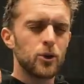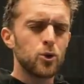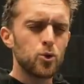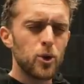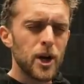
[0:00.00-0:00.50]

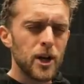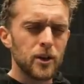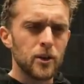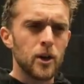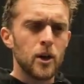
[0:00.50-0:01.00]
the
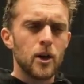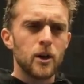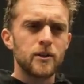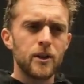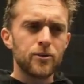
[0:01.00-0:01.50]
rain,
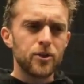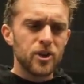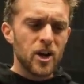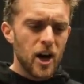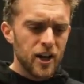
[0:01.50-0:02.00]

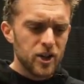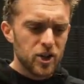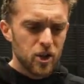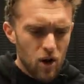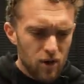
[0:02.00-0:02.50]
different
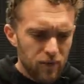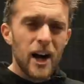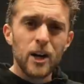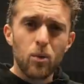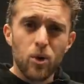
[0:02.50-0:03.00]
kinds of
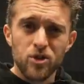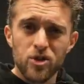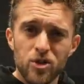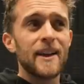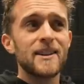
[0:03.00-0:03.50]
irons.
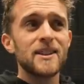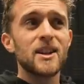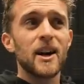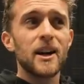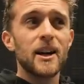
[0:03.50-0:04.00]
And this
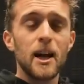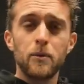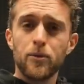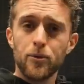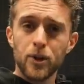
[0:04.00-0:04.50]
guy
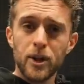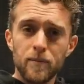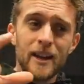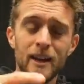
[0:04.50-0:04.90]
came free.